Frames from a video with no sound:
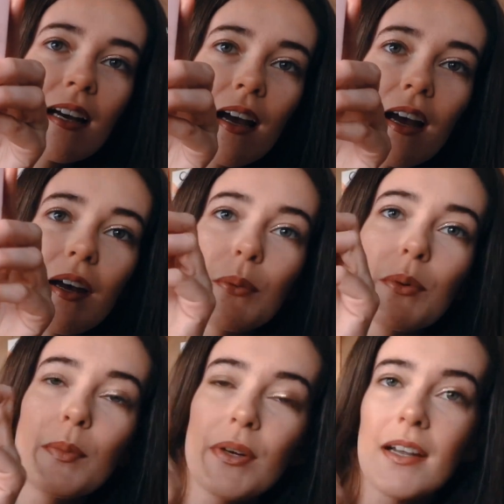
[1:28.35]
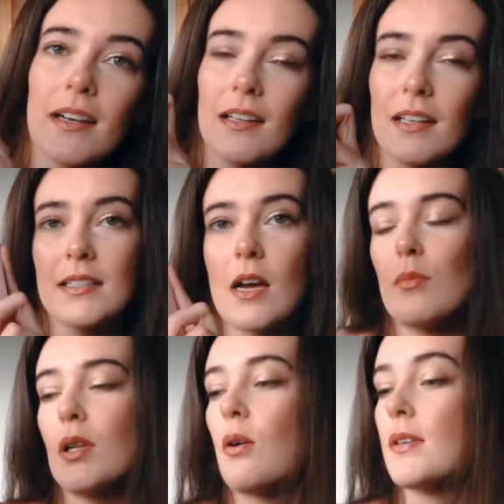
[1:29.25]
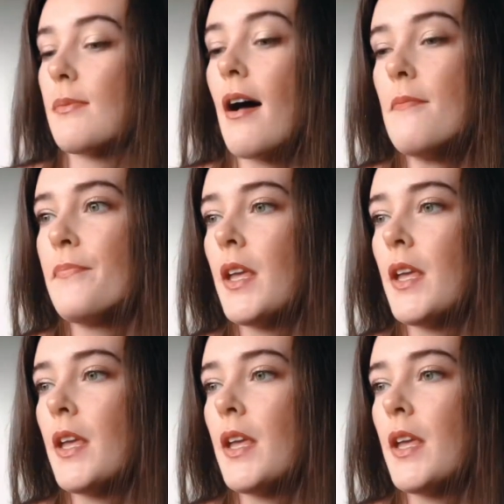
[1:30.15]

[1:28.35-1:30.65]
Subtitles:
I will put it in the link down below as well.